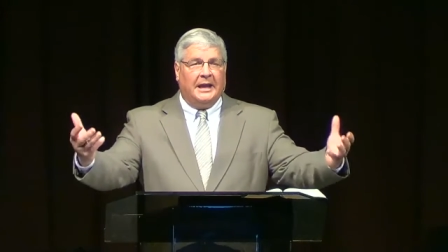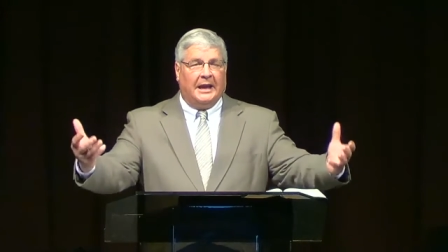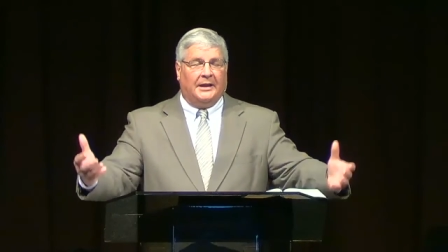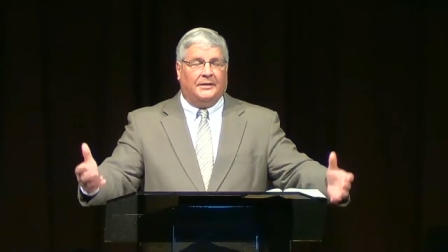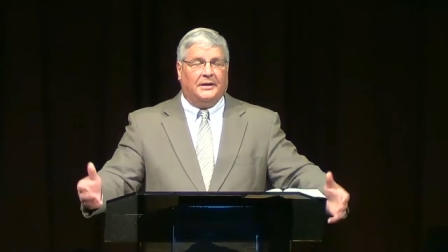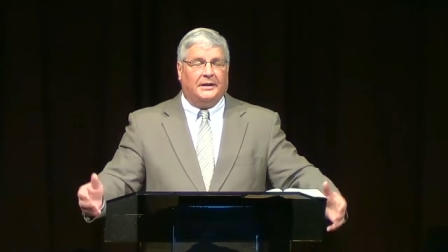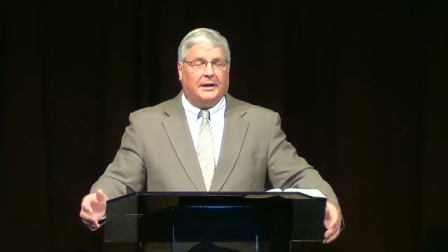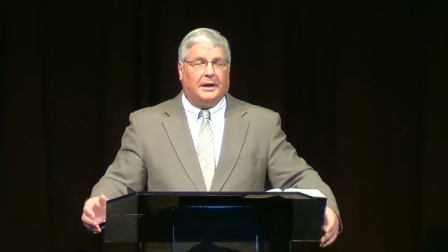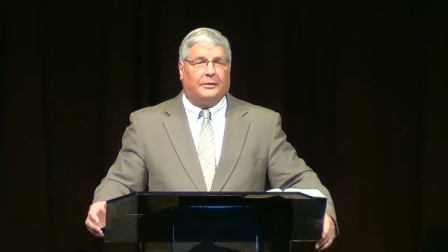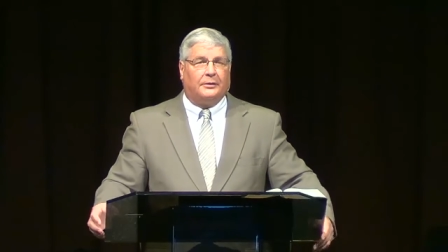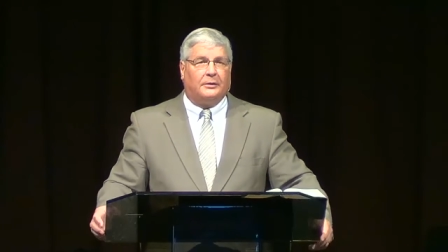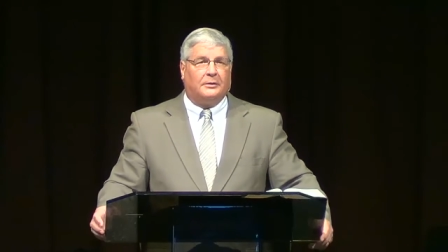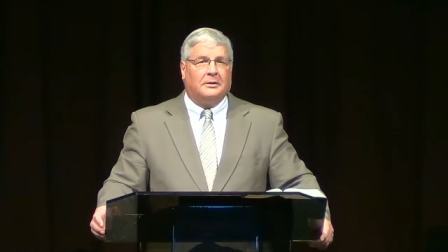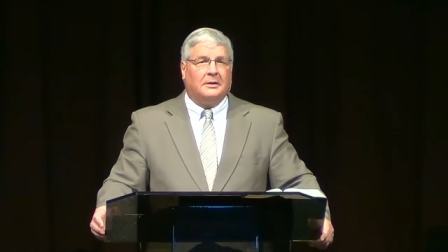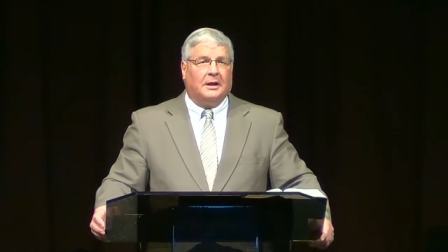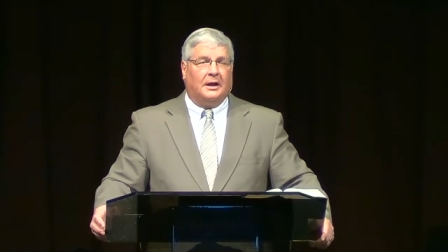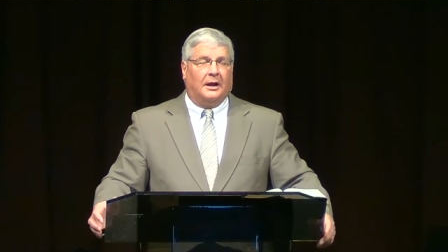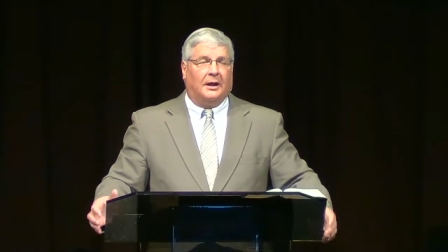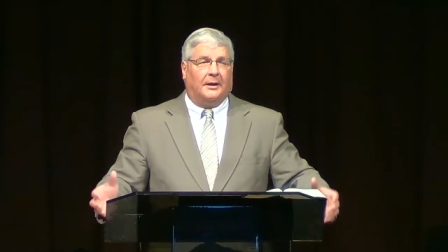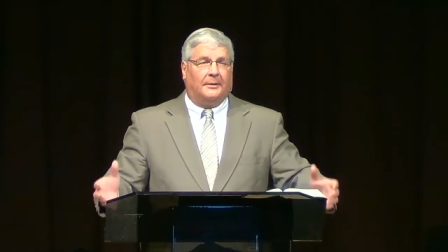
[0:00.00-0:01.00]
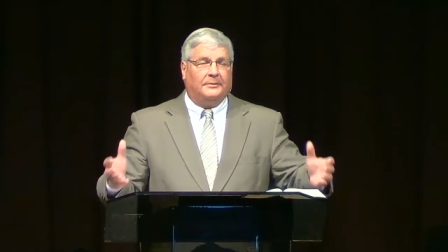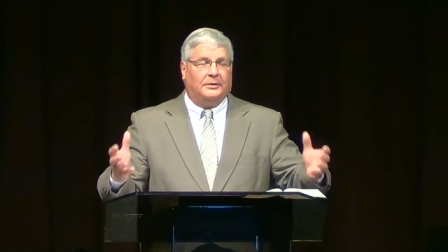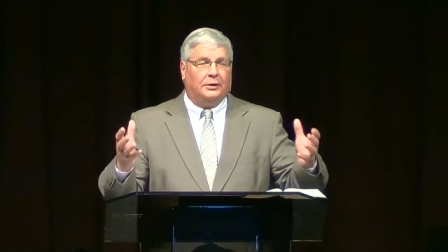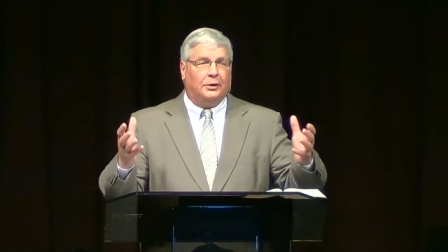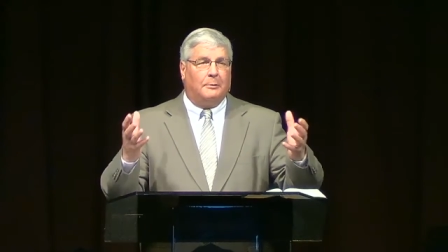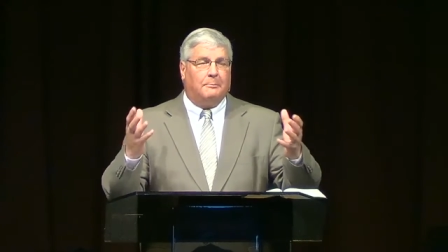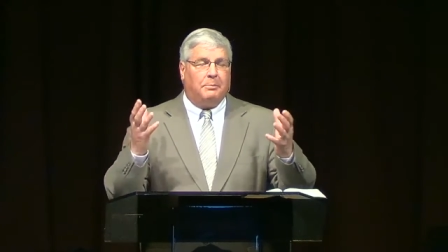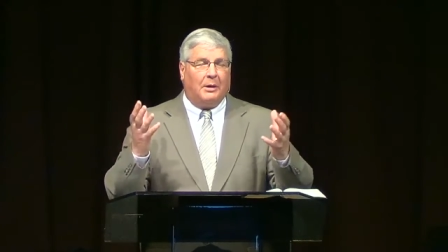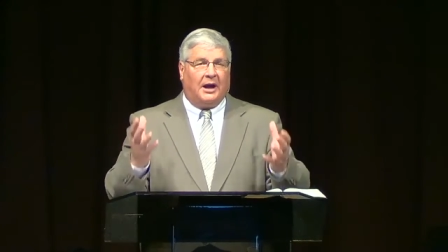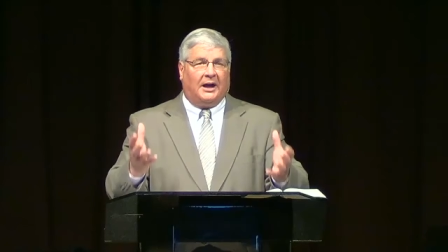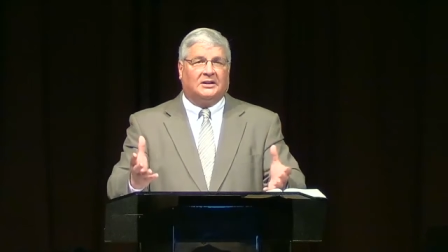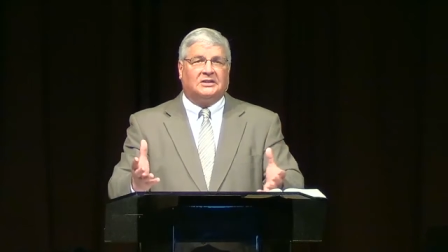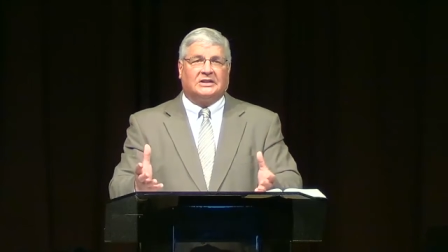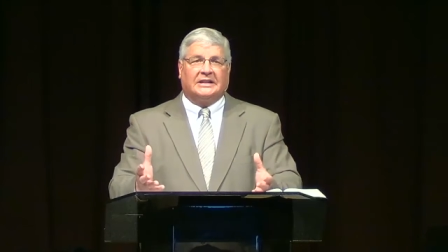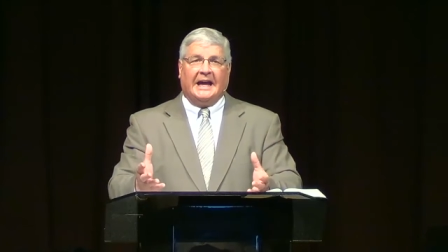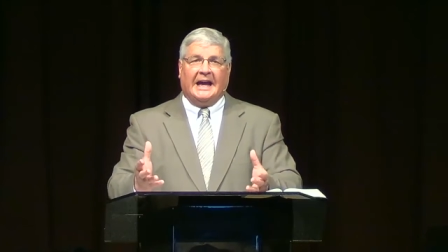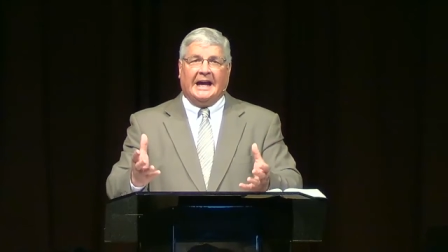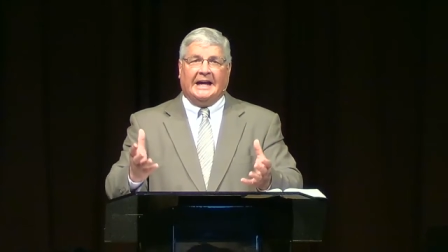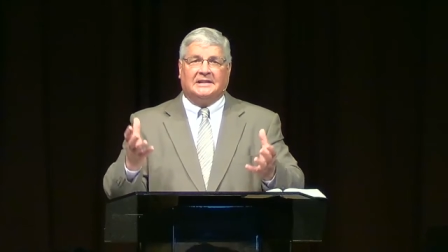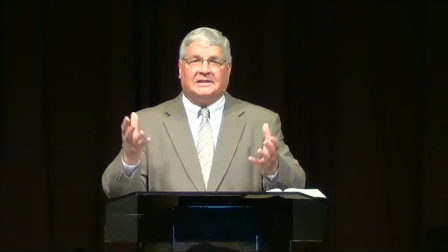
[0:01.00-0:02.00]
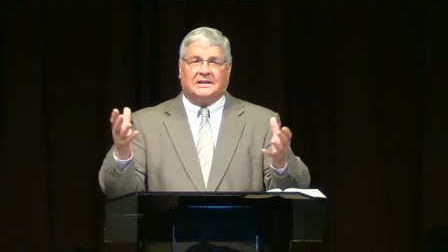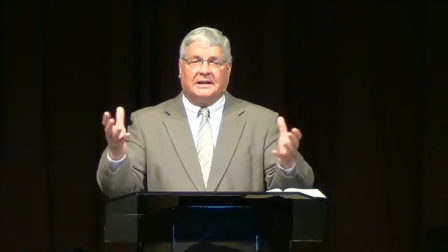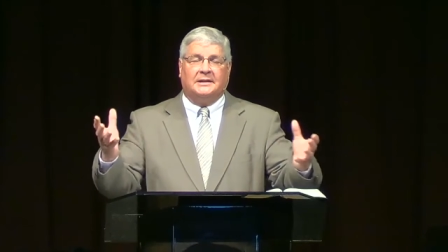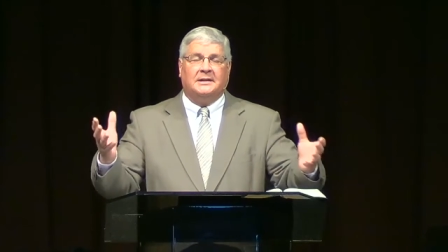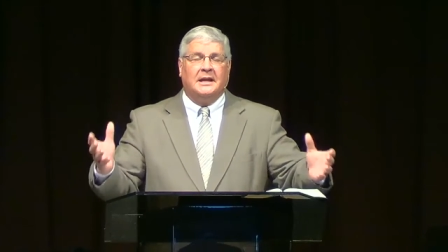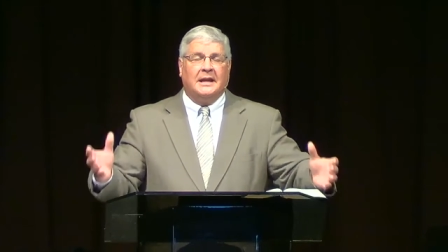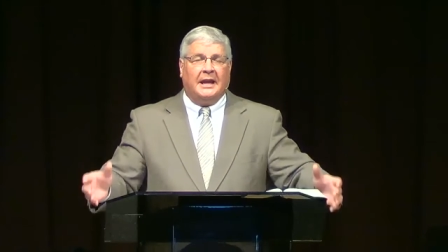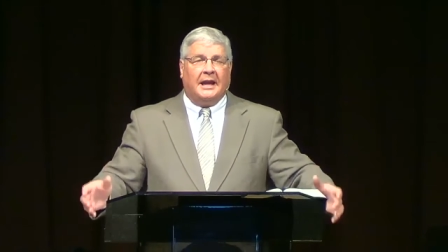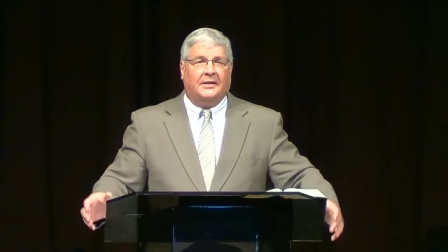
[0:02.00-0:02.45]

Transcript: and the other uh, you know, box casts and,